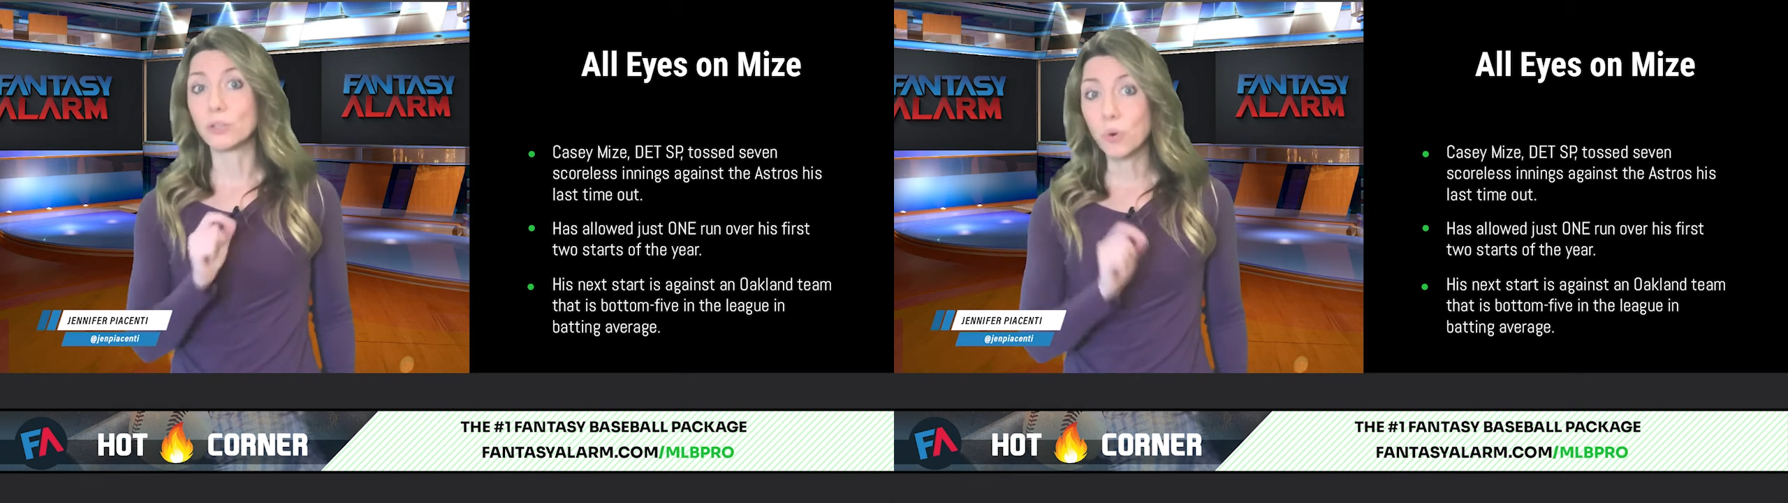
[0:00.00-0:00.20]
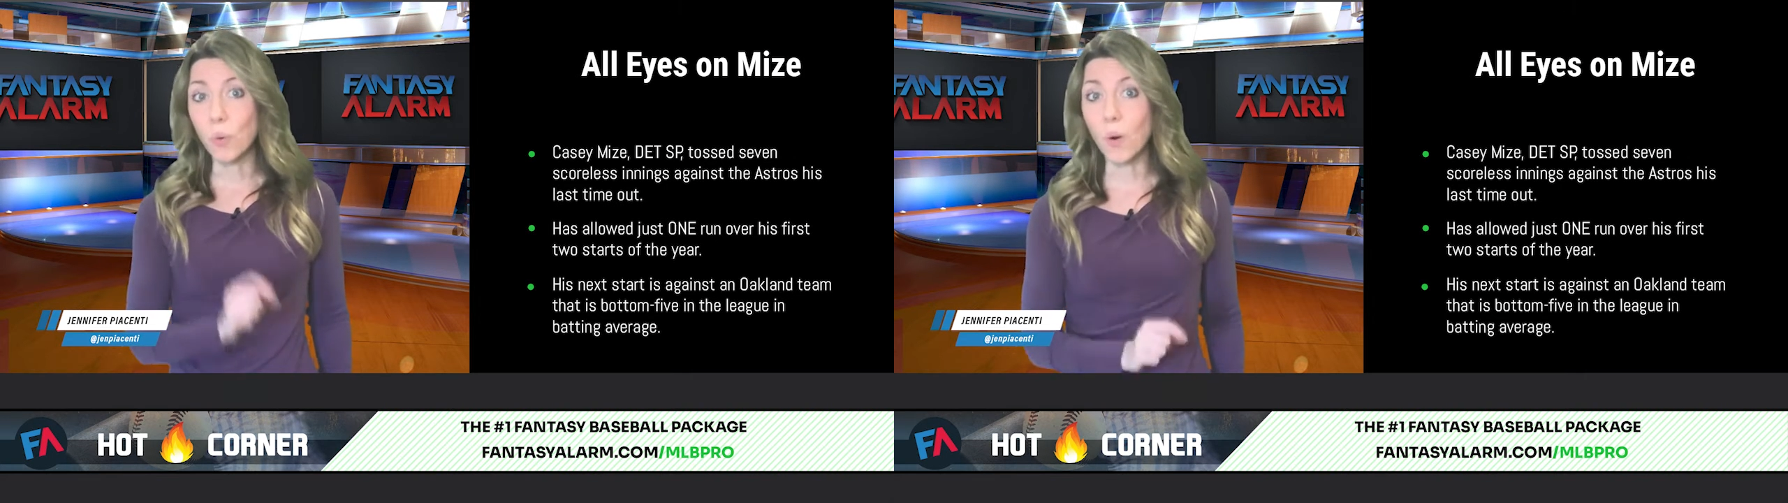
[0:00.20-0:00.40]

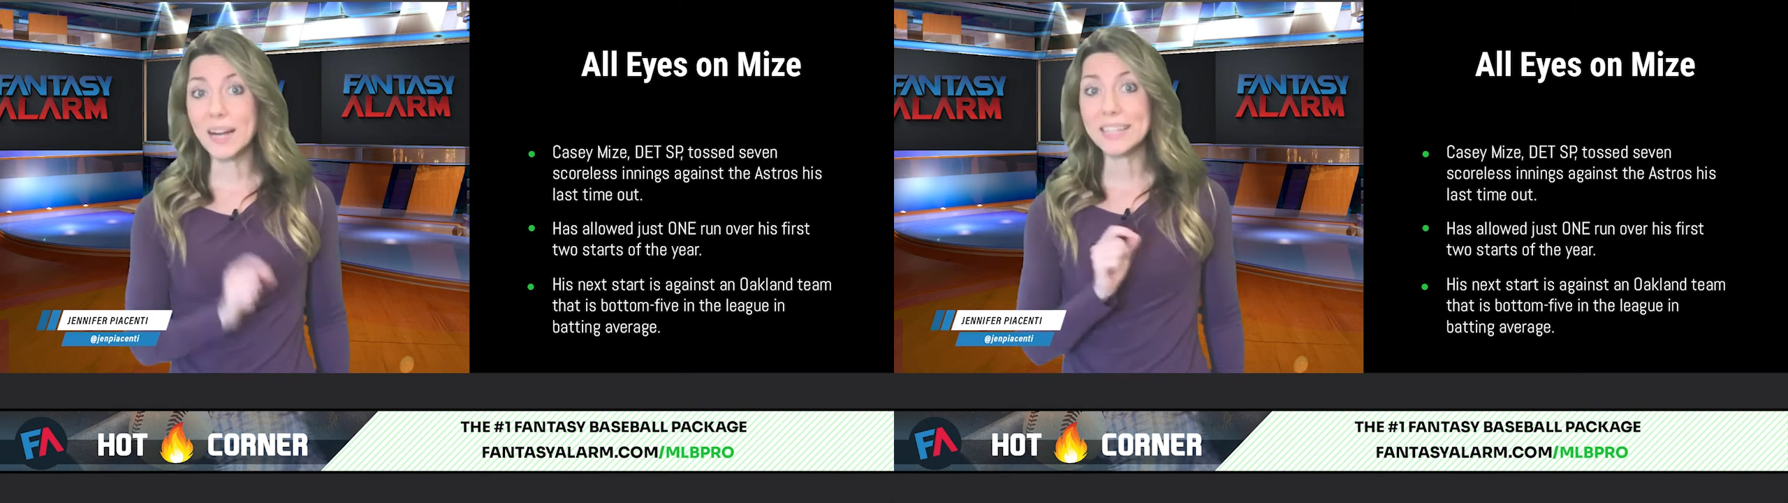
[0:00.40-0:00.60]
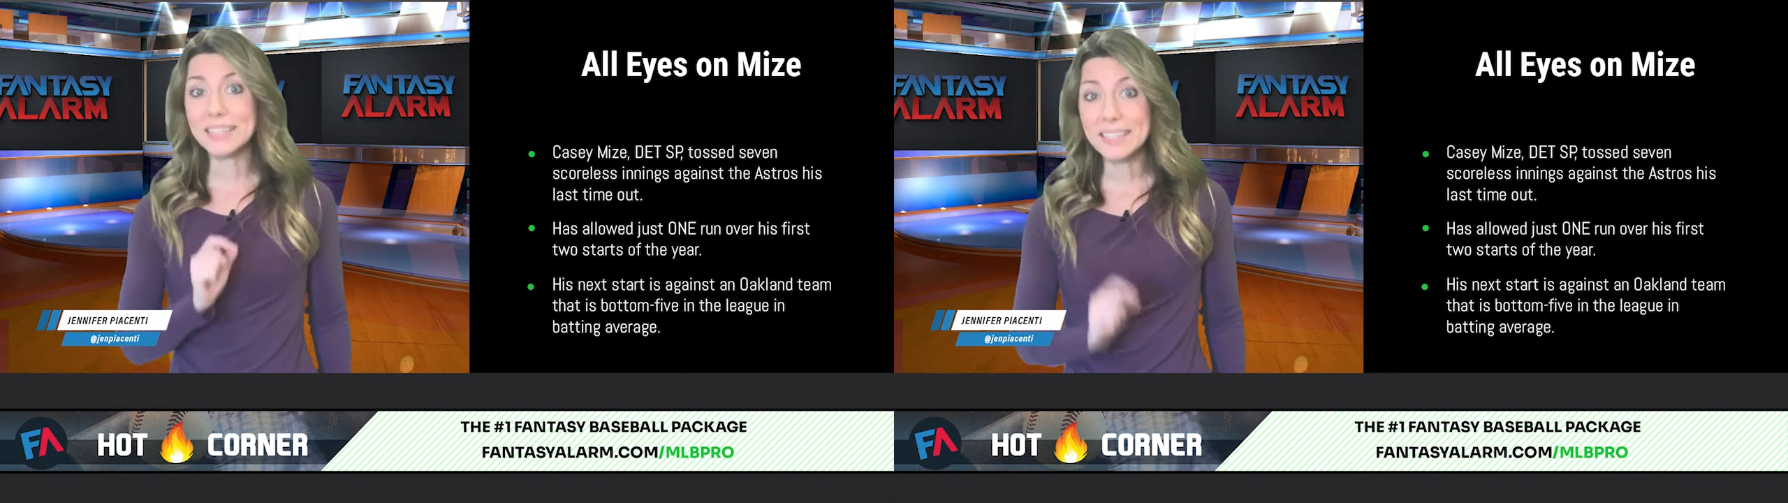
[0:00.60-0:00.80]

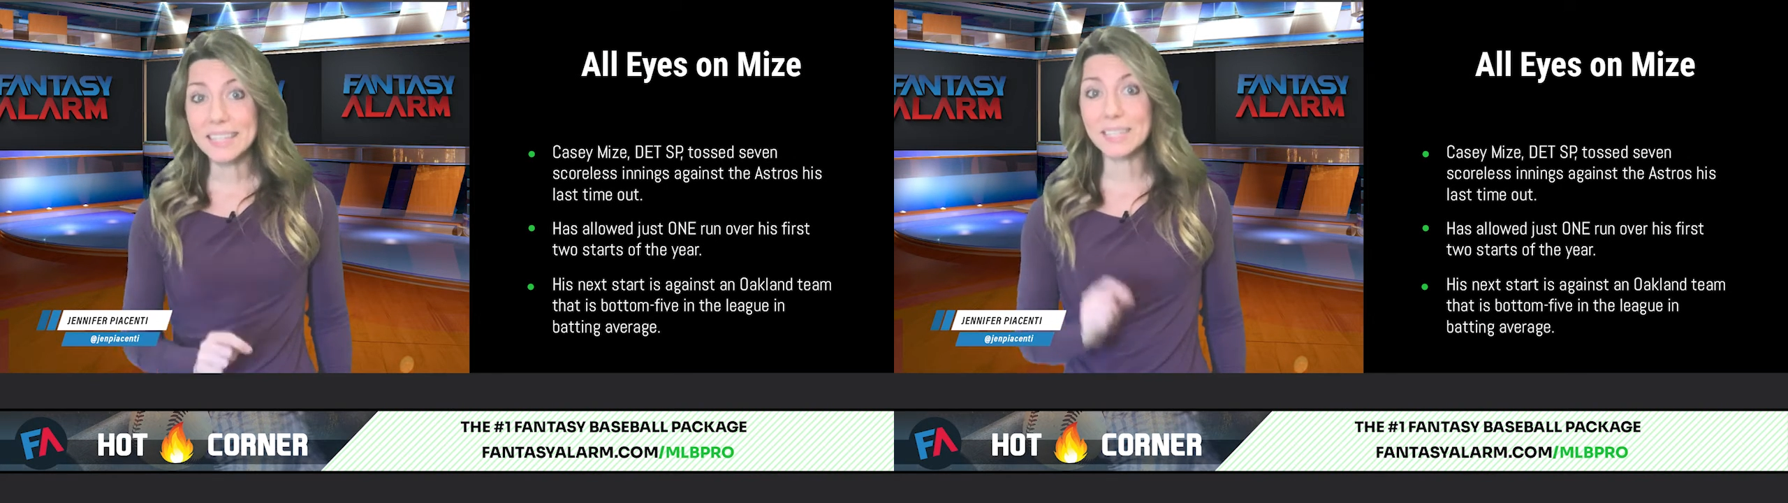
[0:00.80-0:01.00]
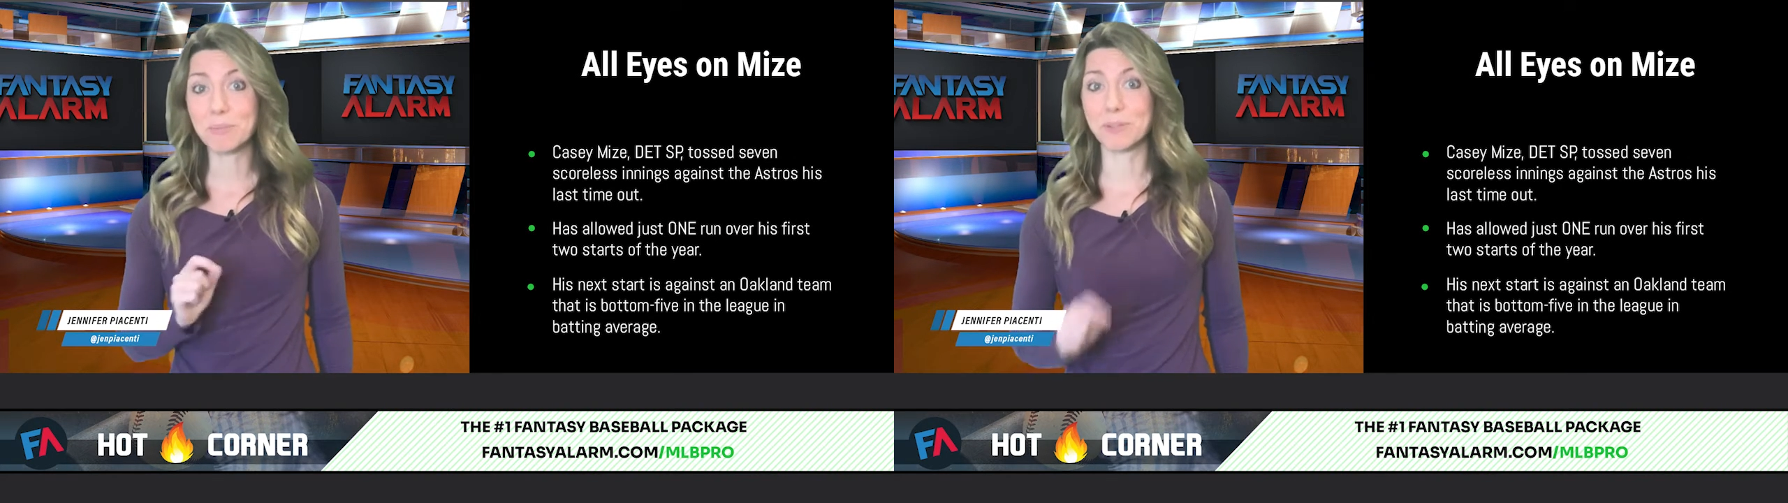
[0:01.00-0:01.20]

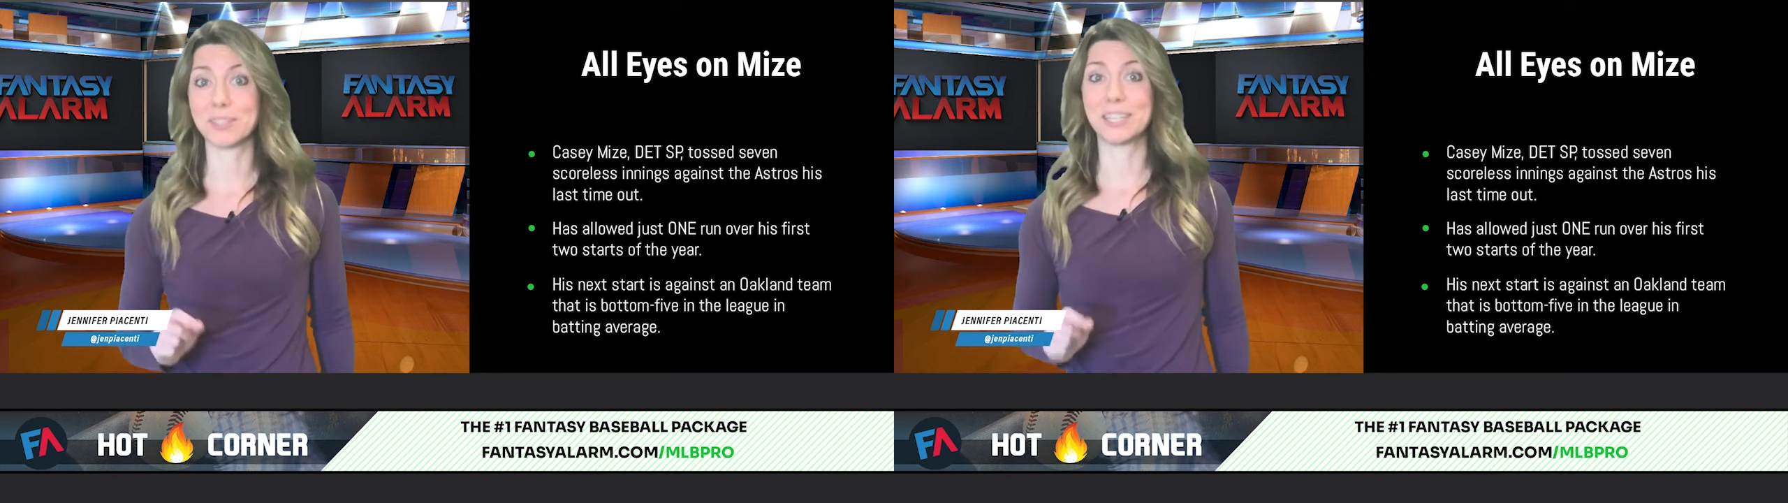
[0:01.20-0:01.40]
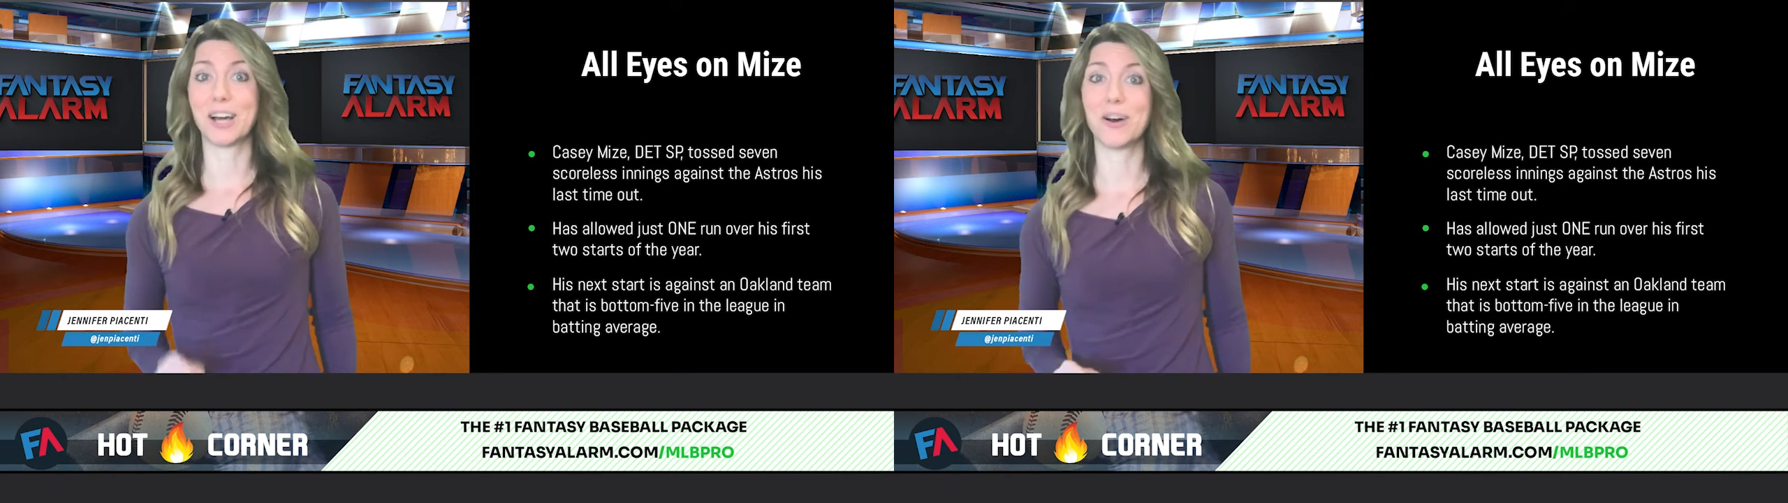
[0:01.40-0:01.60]
26%